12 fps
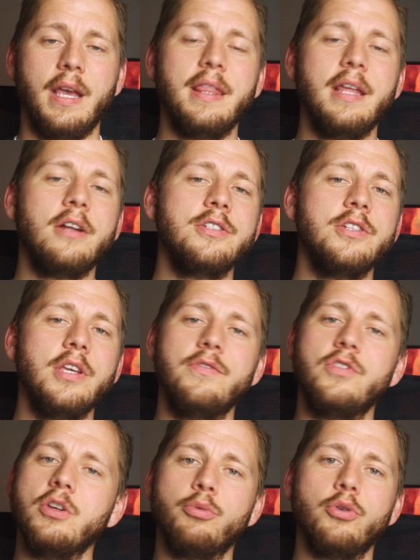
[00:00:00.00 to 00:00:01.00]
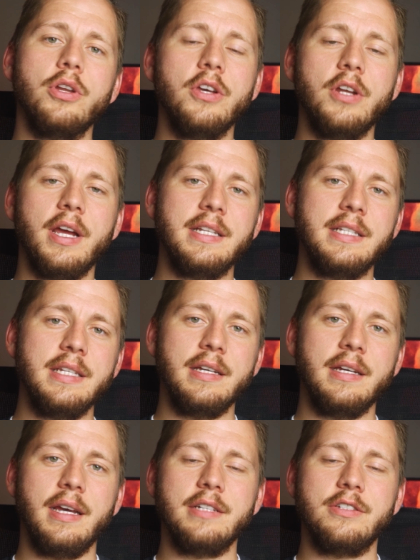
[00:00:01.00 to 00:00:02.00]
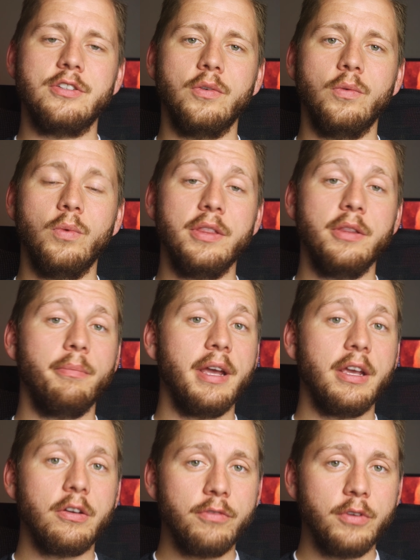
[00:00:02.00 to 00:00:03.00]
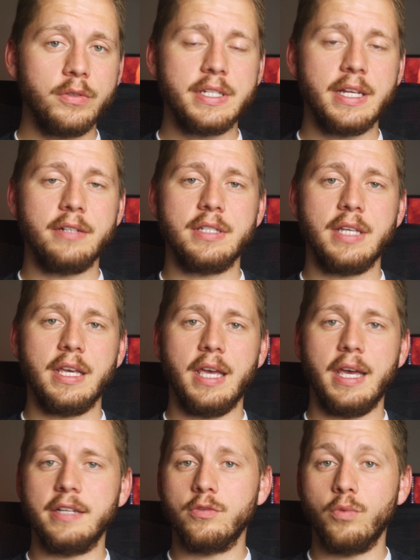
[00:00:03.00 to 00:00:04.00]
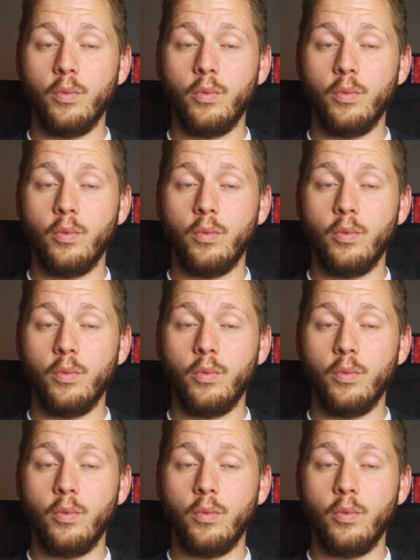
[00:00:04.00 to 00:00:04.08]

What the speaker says: And that also gives you a pretty good idea as to what the microphone sounds like as